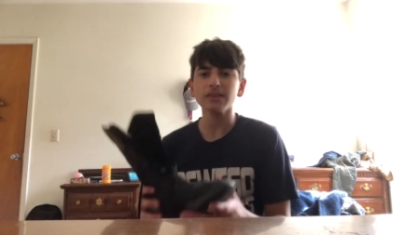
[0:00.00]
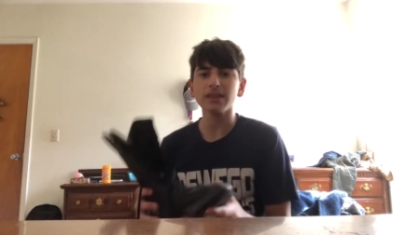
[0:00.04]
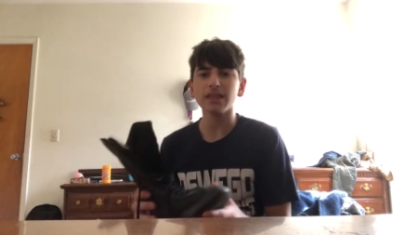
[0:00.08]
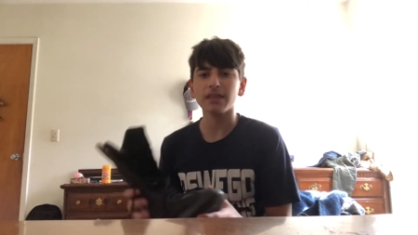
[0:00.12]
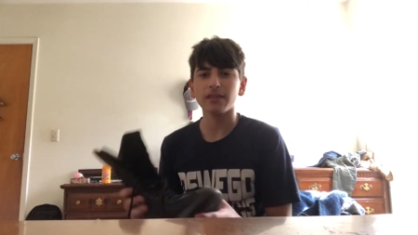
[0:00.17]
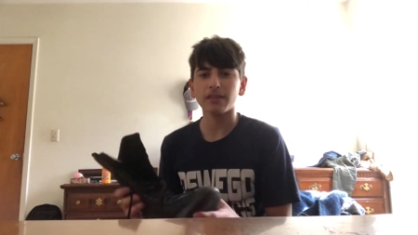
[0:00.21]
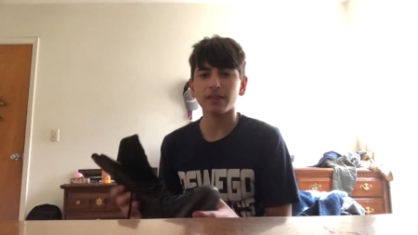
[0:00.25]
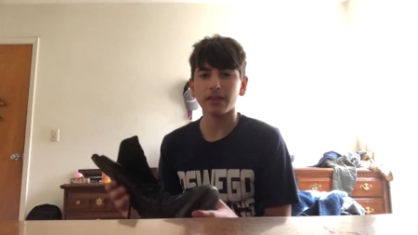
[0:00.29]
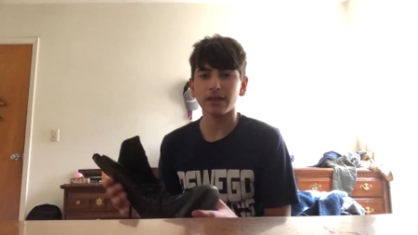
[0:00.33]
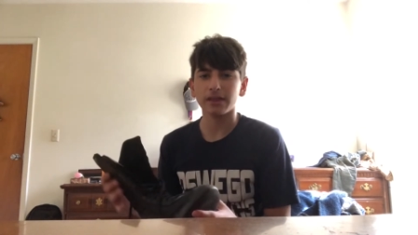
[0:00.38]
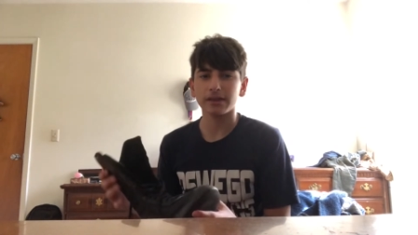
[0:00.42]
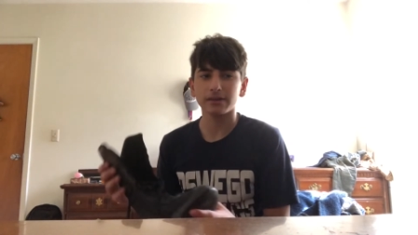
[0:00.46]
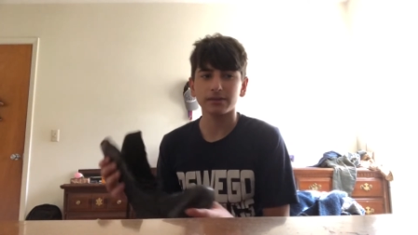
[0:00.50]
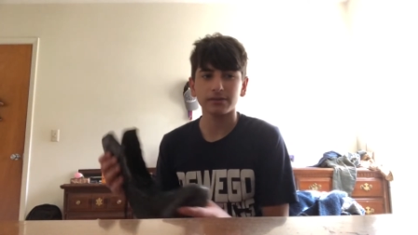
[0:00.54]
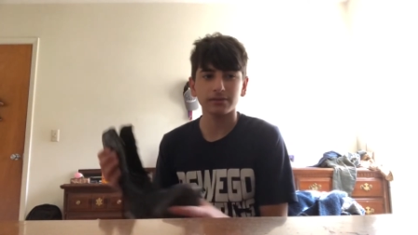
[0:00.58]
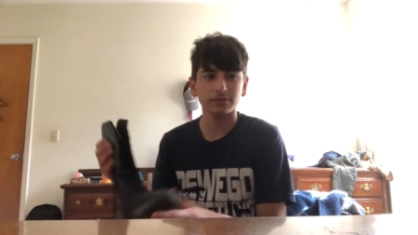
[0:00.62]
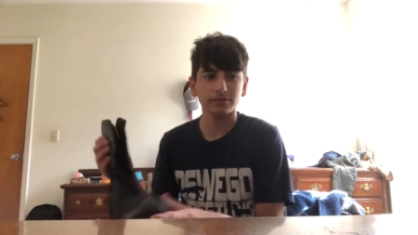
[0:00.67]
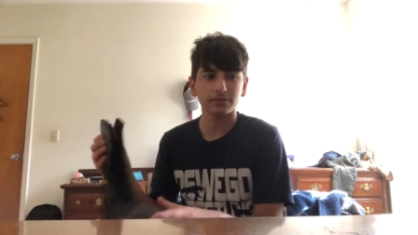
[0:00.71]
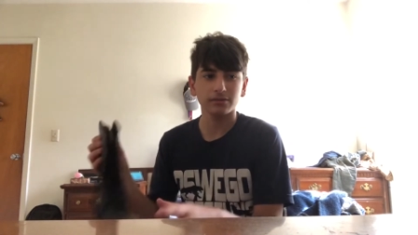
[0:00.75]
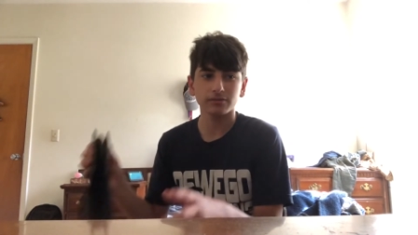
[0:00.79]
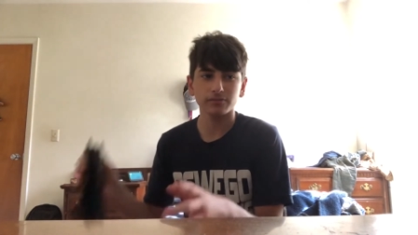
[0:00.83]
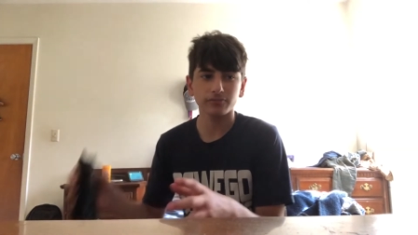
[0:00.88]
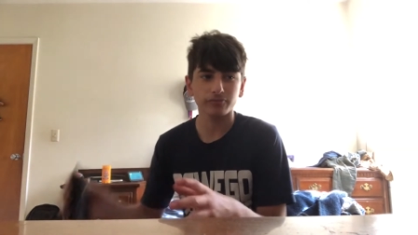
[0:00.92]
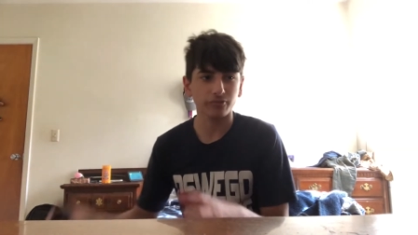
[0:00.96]
Like,
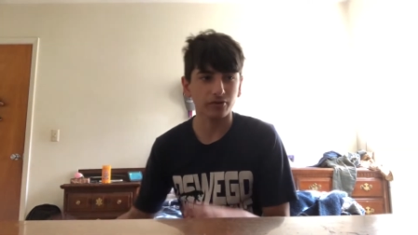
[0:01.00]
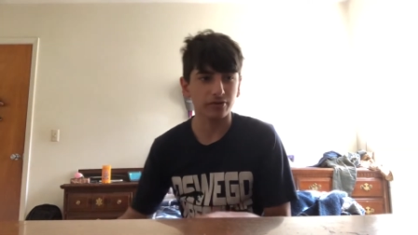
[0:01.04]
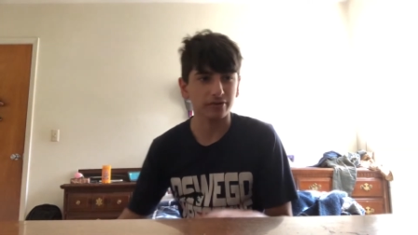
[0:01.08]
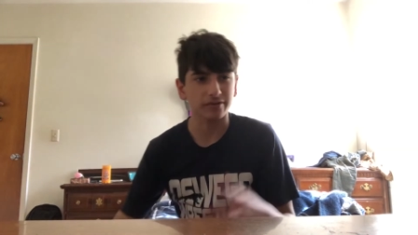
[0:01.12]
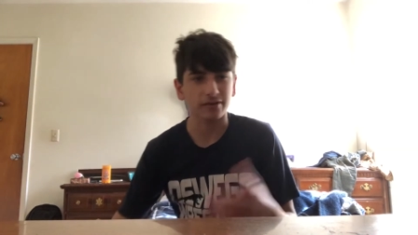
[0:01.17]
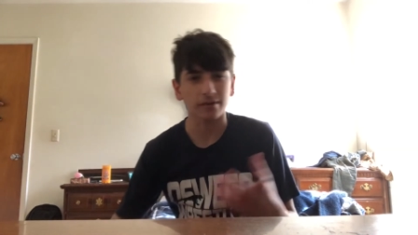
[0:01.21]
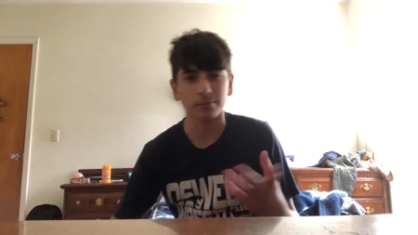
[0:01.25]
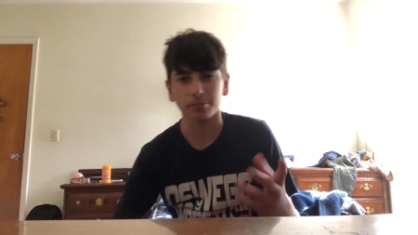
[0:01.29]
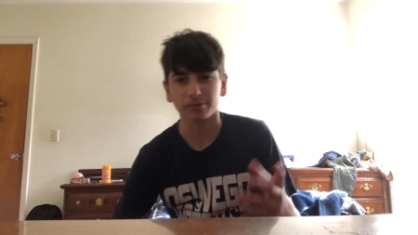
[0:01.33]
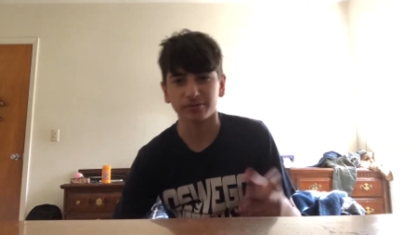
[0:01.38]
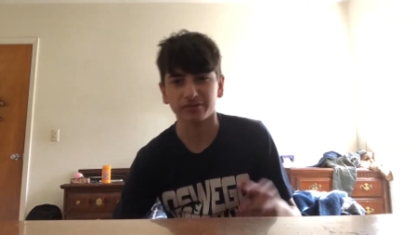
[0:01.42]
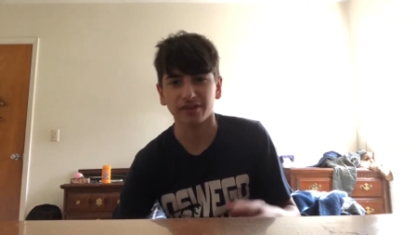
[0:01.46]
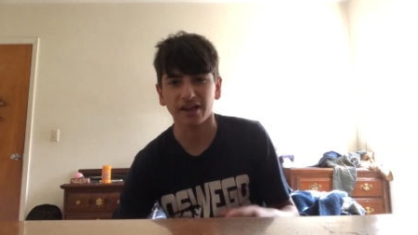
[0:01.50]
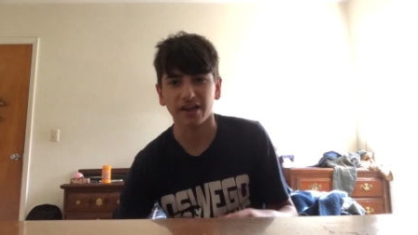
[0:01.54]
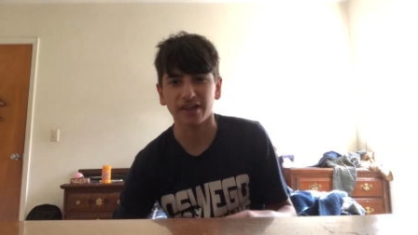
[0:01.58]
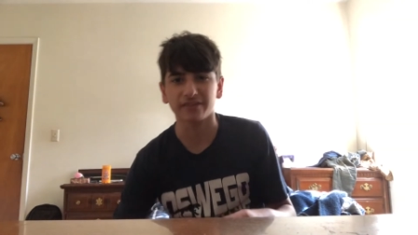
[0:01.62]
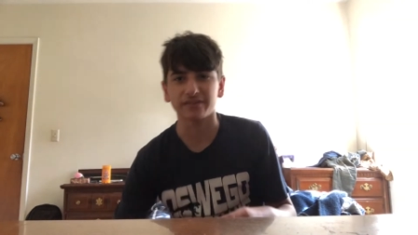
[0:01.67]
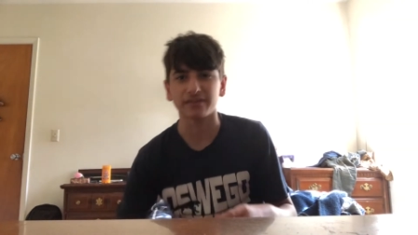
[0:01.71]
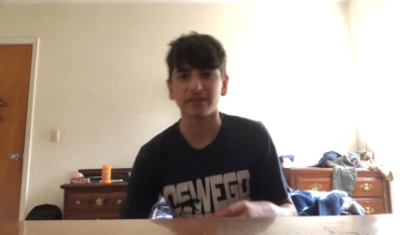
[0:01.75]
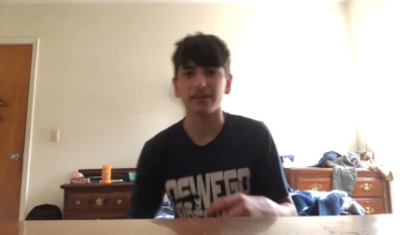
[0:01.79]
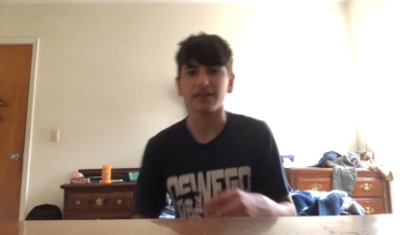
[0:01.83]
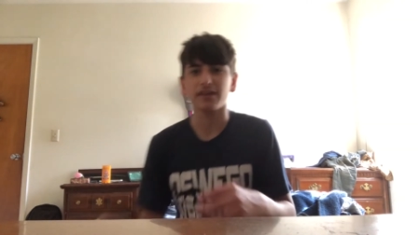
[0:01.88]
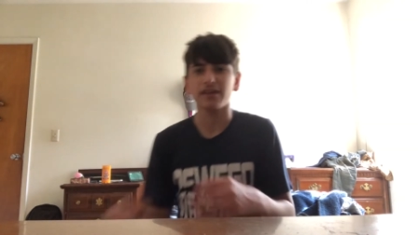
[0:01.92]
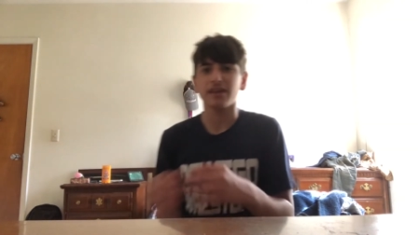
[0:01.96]
for example,
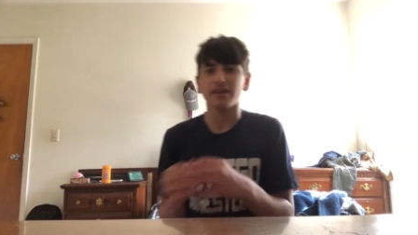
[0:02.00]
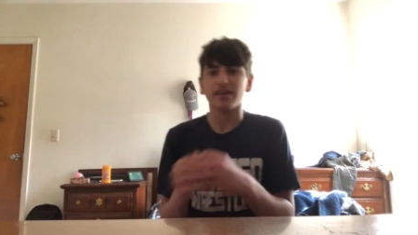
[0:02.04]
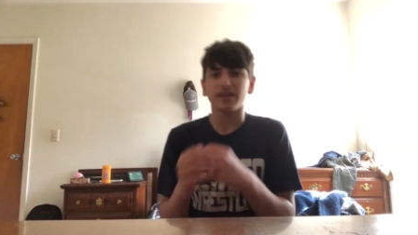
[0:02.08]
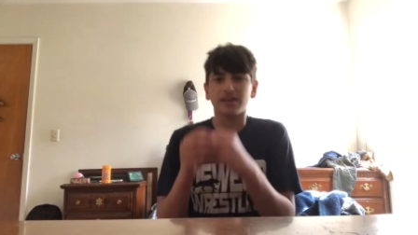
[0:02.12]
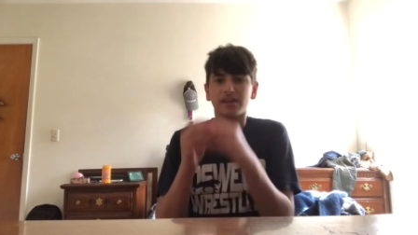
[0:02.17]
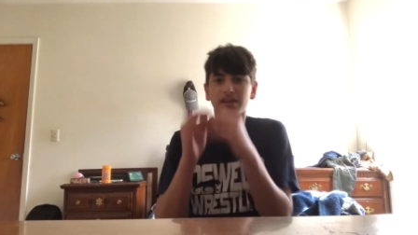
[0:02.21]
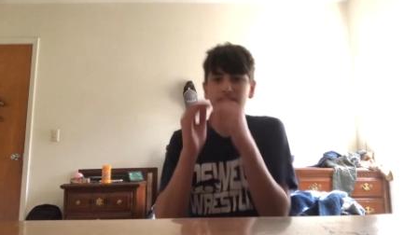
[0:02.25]
Tyson, he